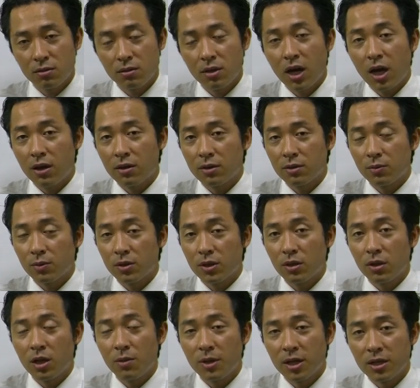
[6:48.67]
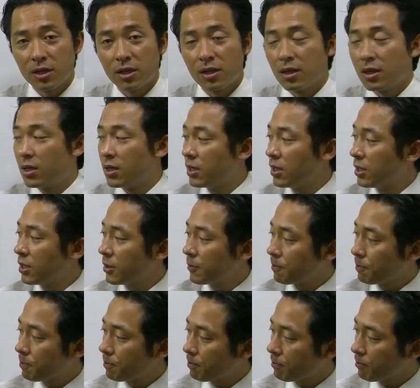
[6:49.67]
house for the living.
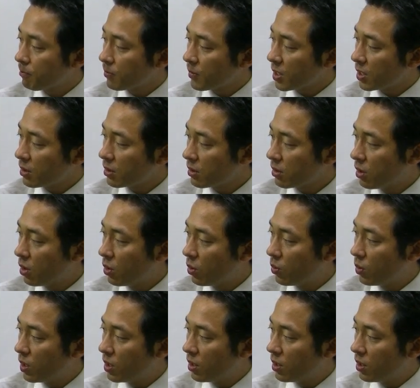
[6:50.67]
So